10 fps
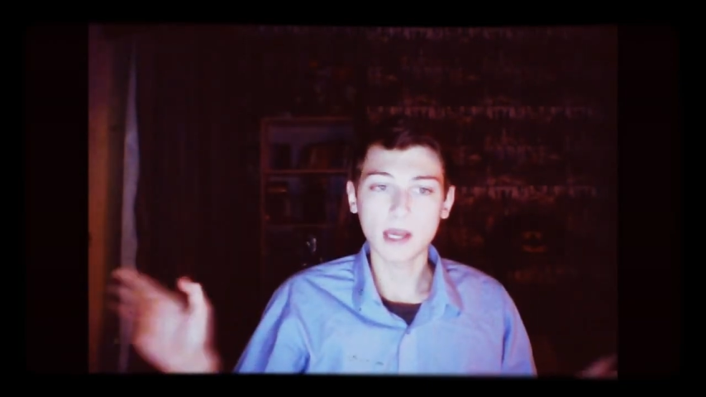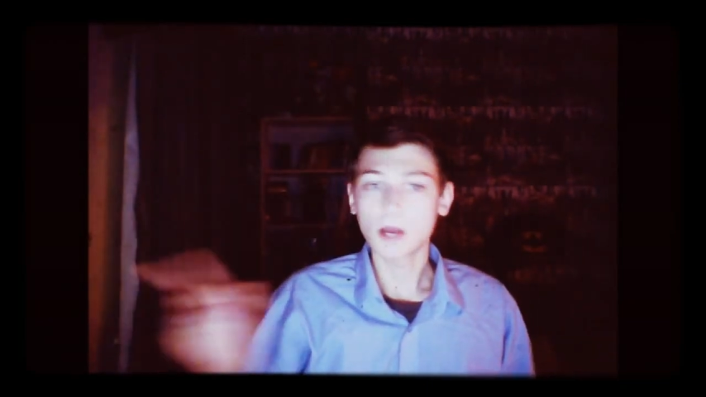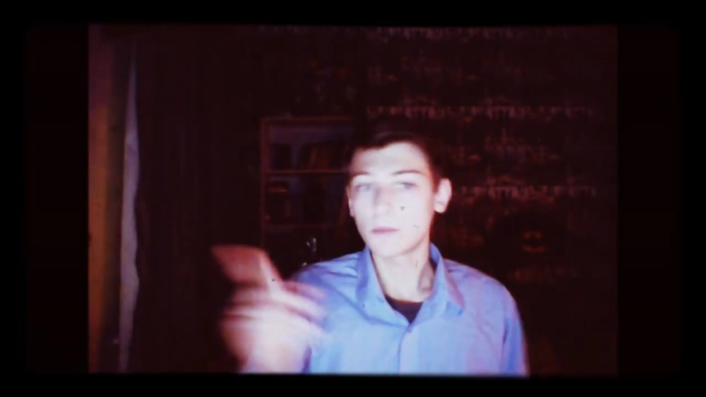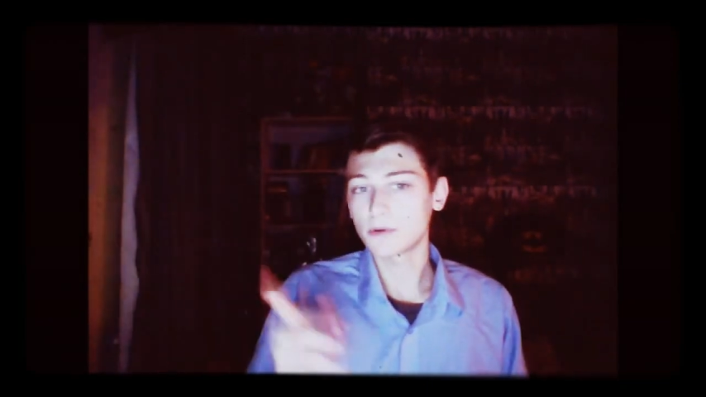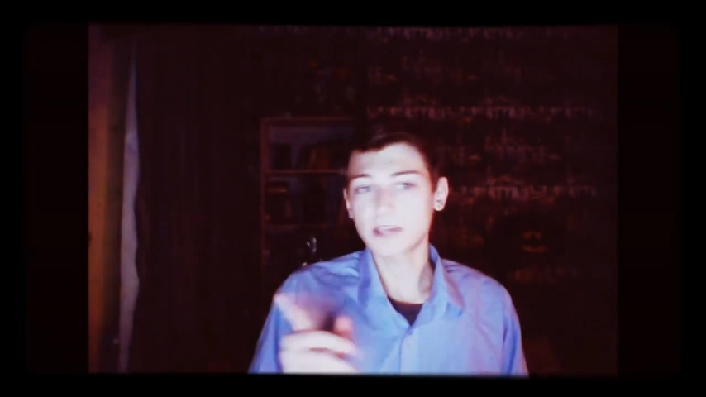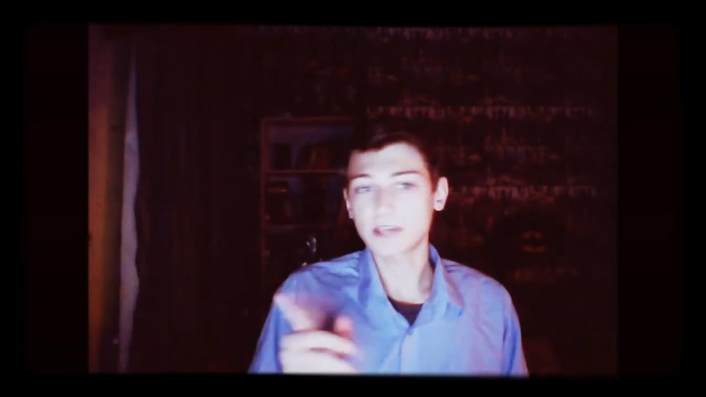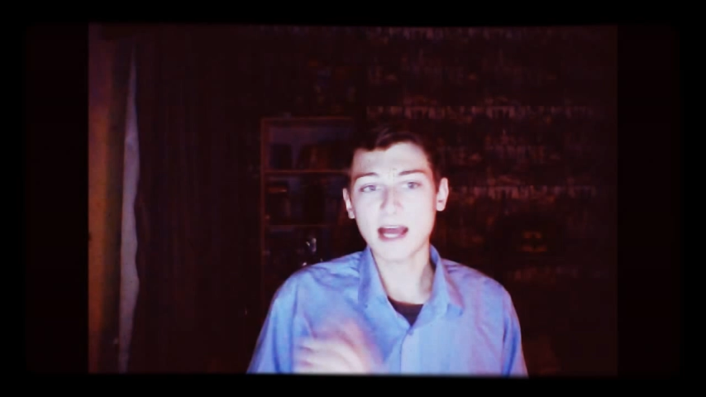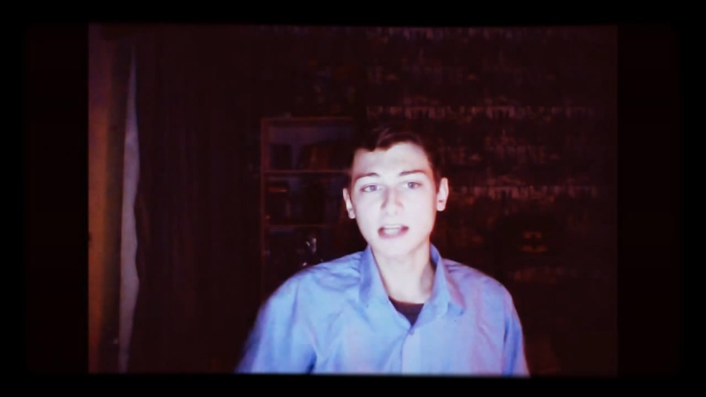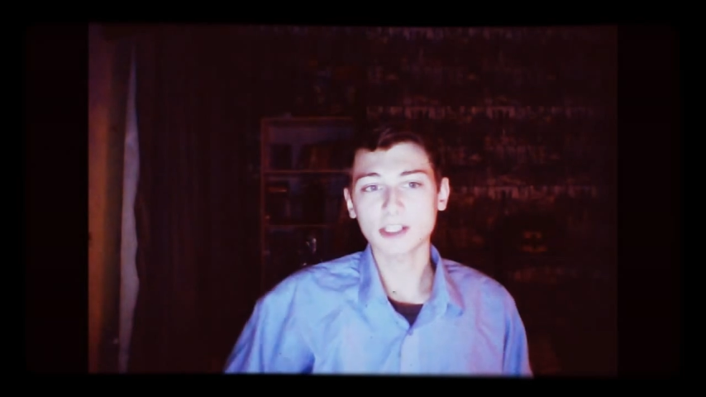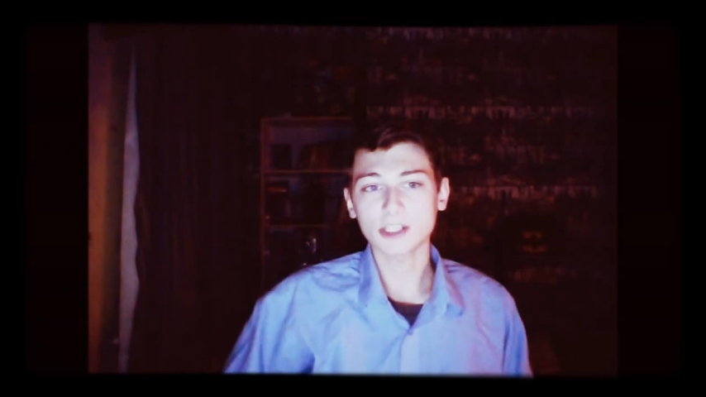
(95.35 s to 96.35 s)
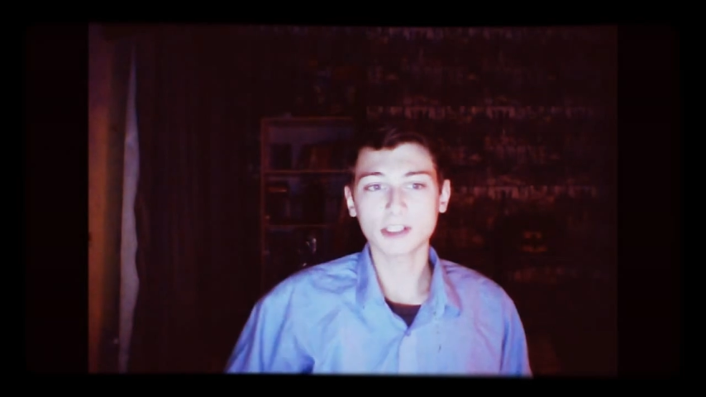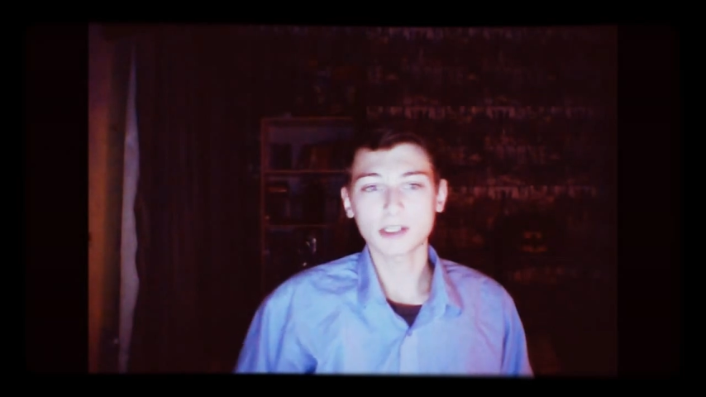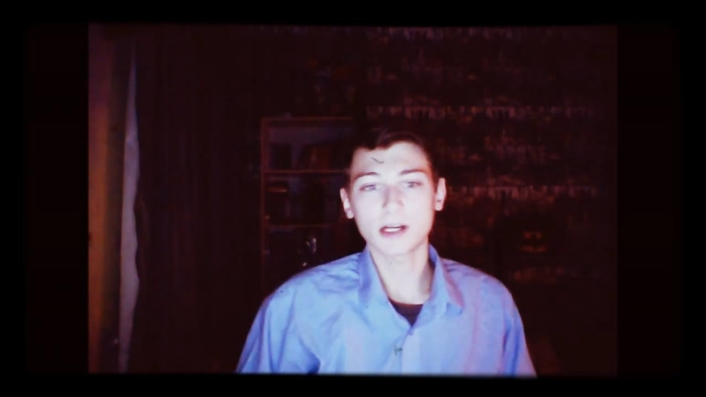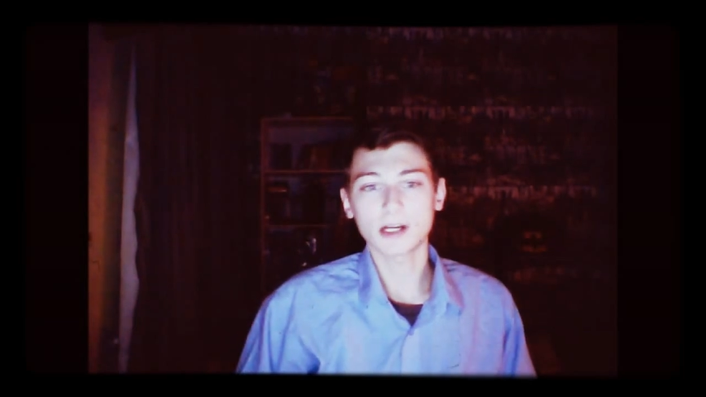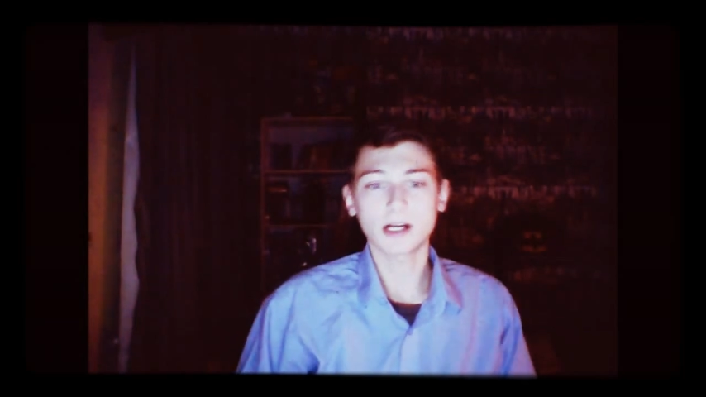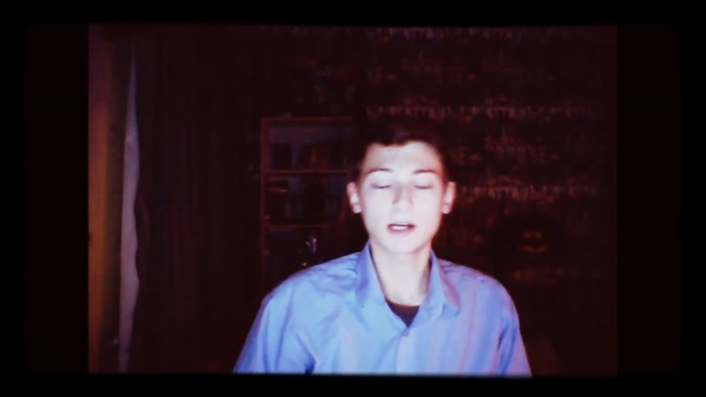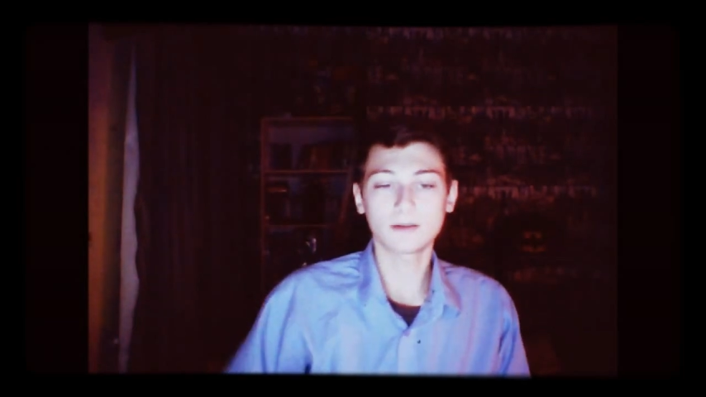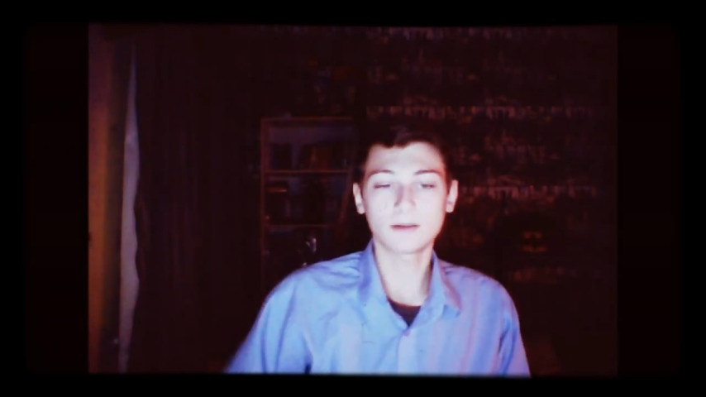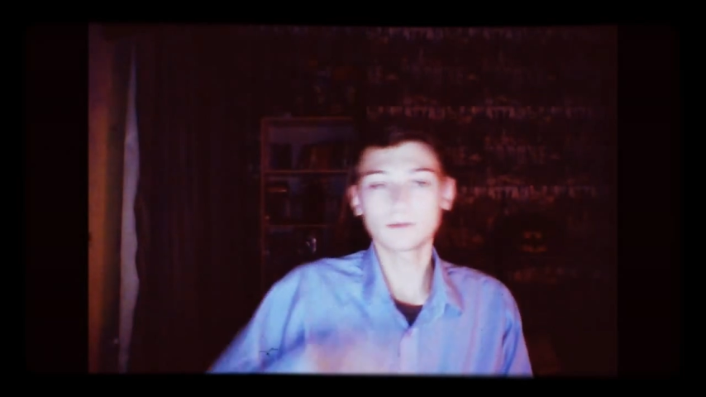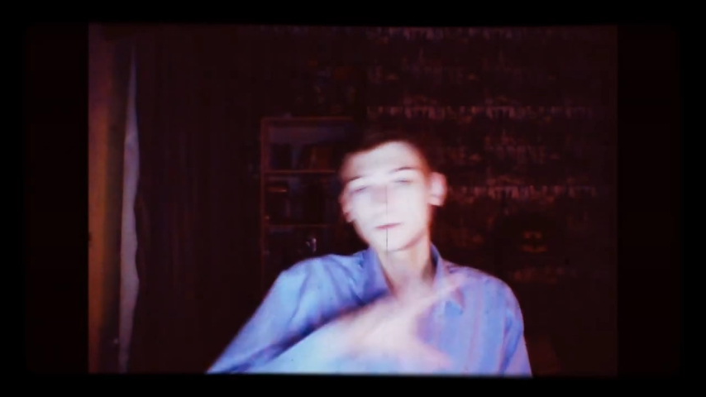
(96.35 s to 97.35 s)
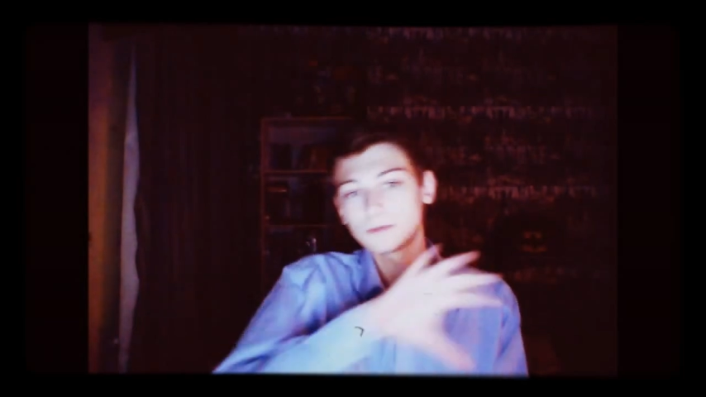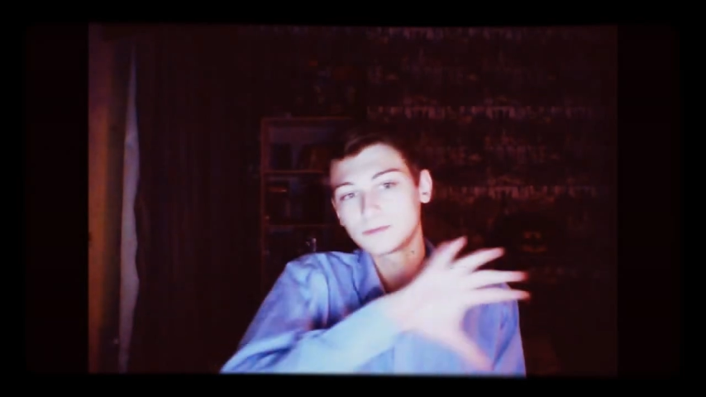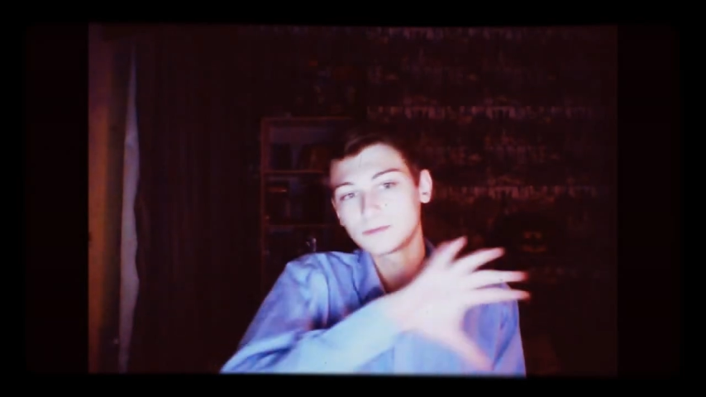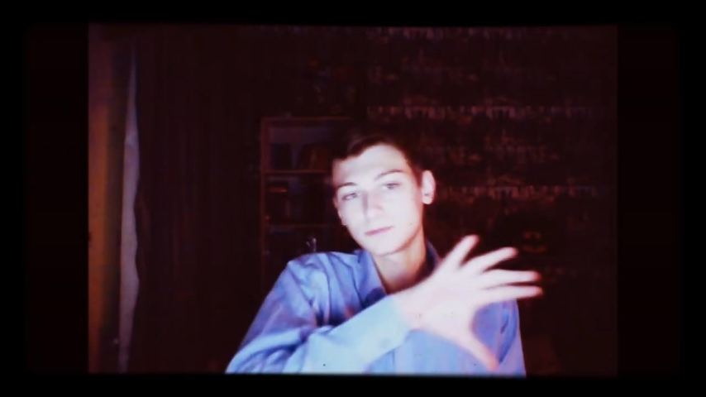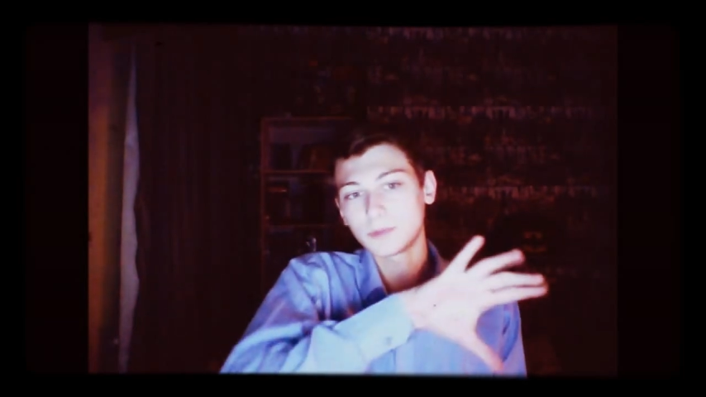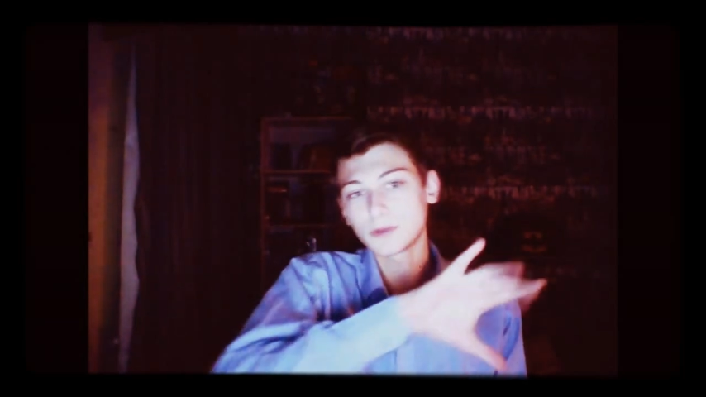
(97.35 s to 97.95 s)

But Ash pulls